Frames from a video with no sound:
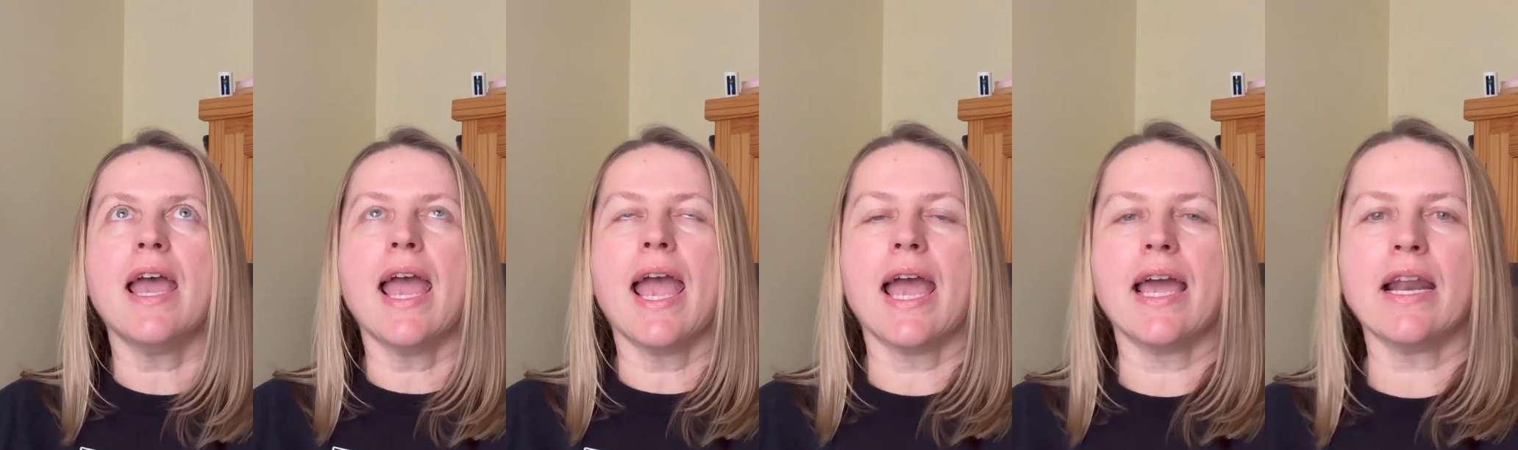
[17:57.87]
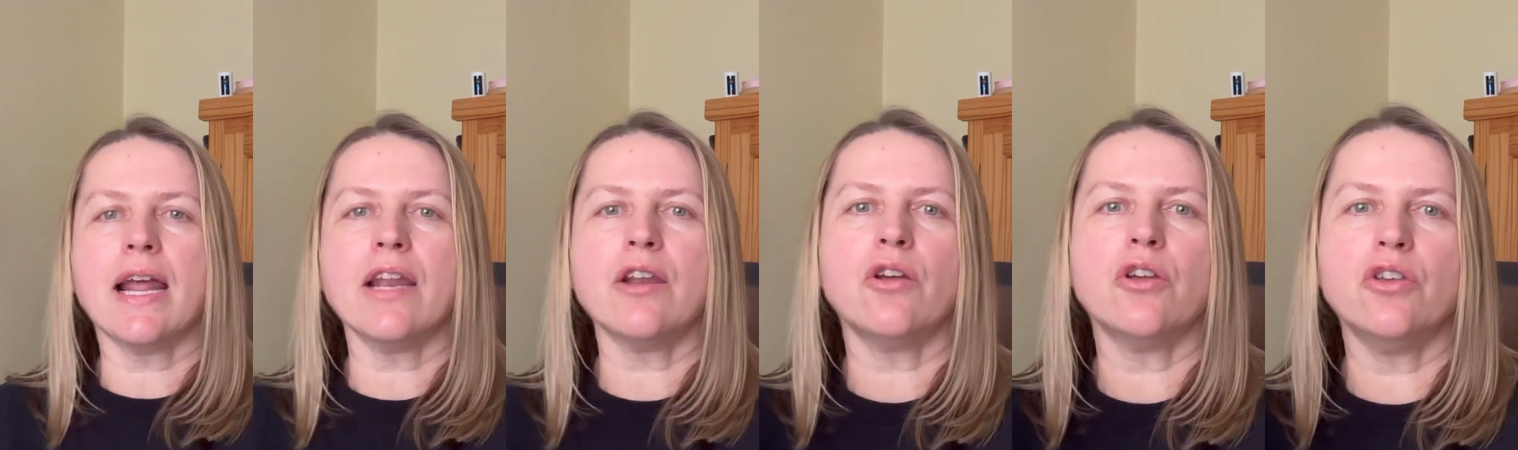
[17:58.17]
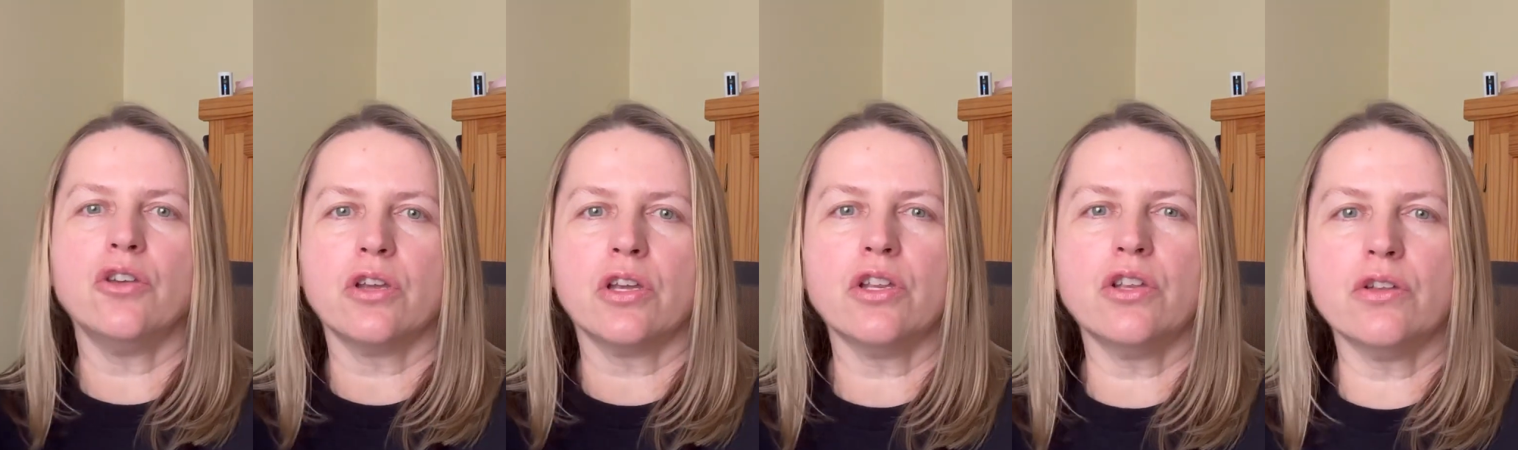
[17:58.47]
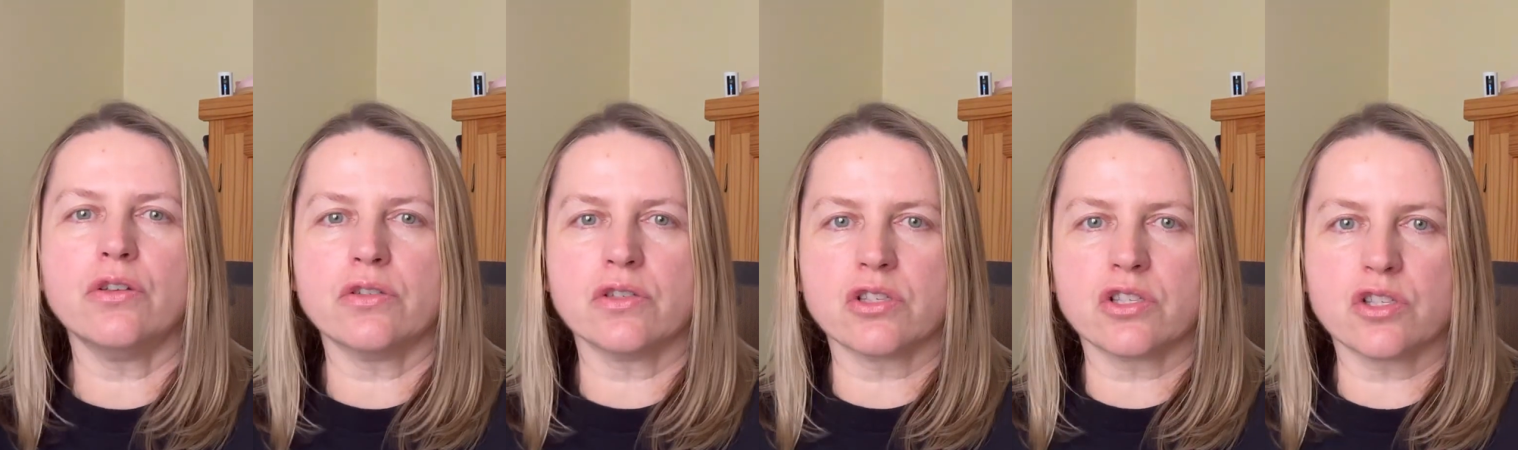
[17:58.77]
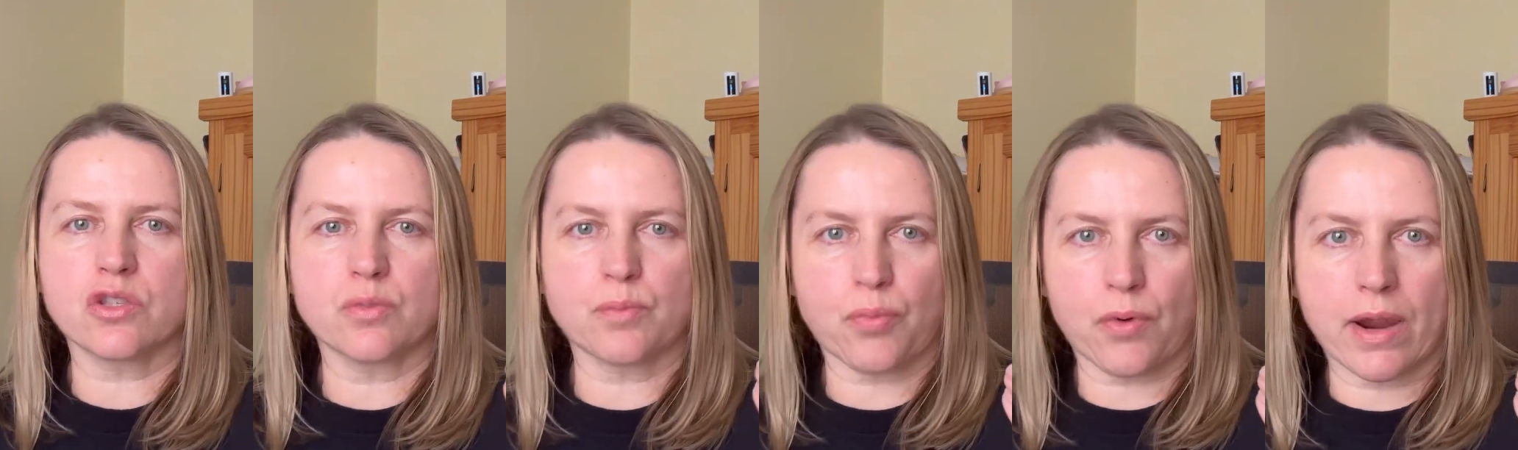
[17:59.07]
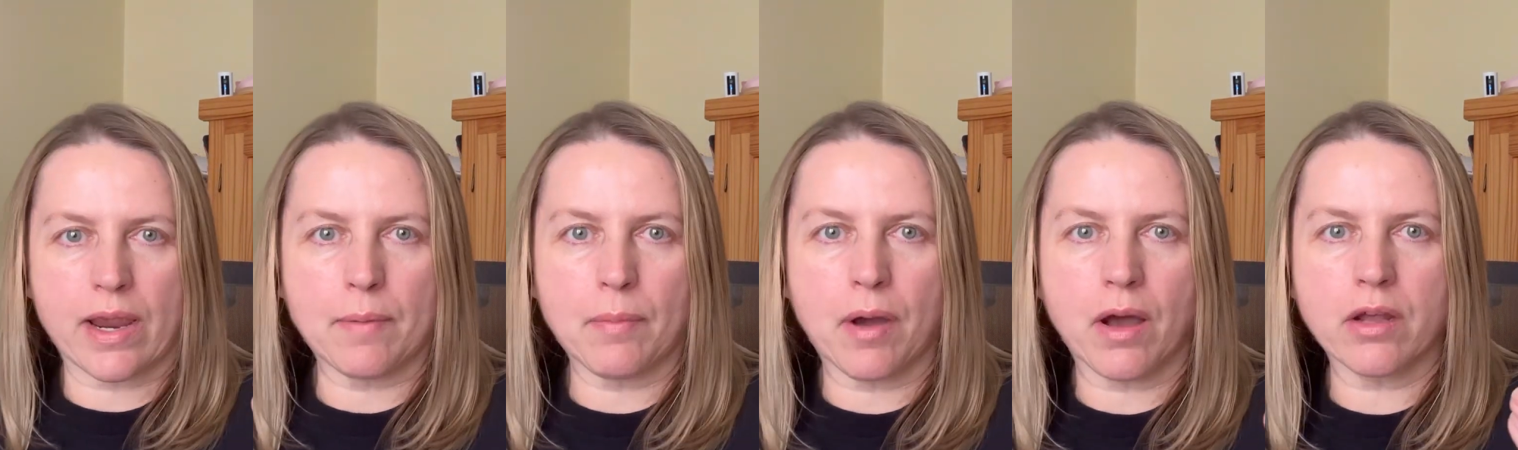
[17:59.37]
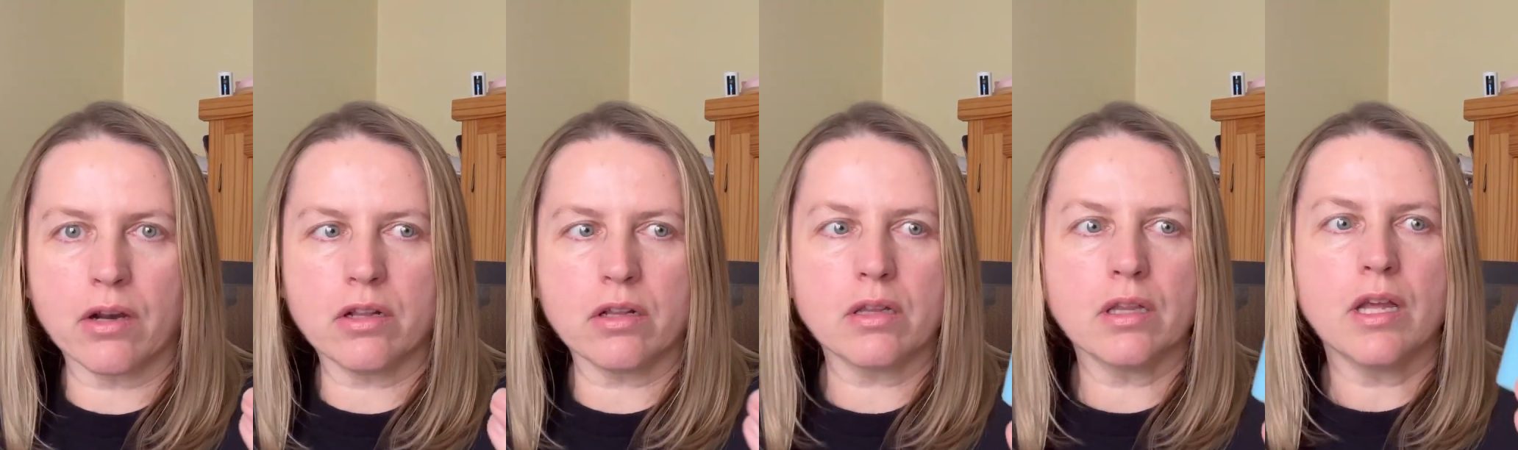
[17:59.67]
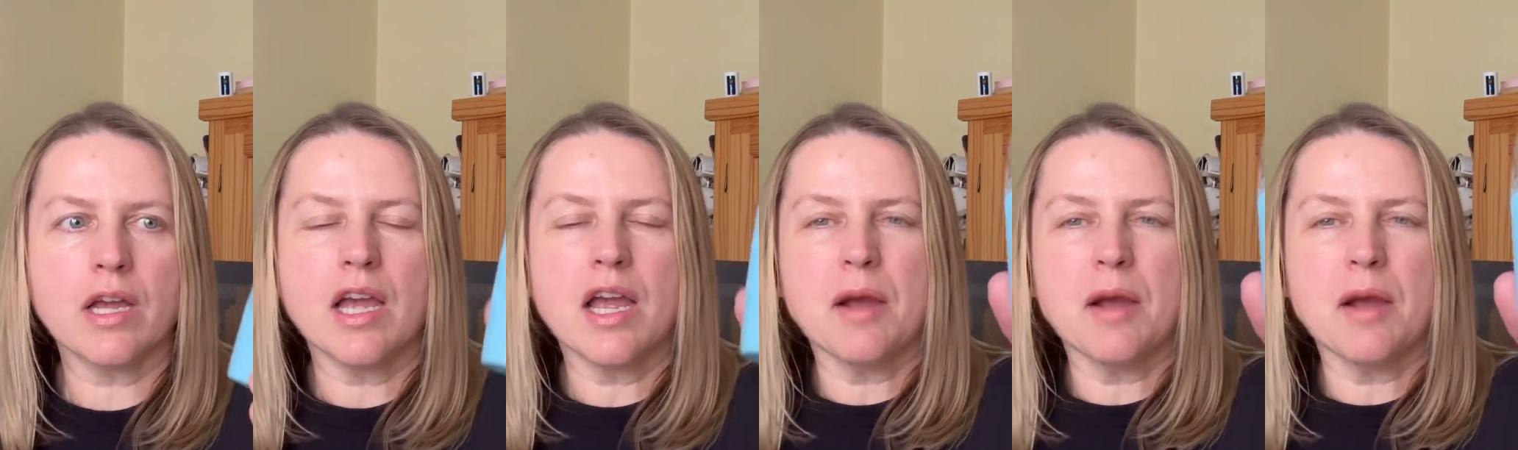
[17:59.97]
And I know you could use a spray bottle,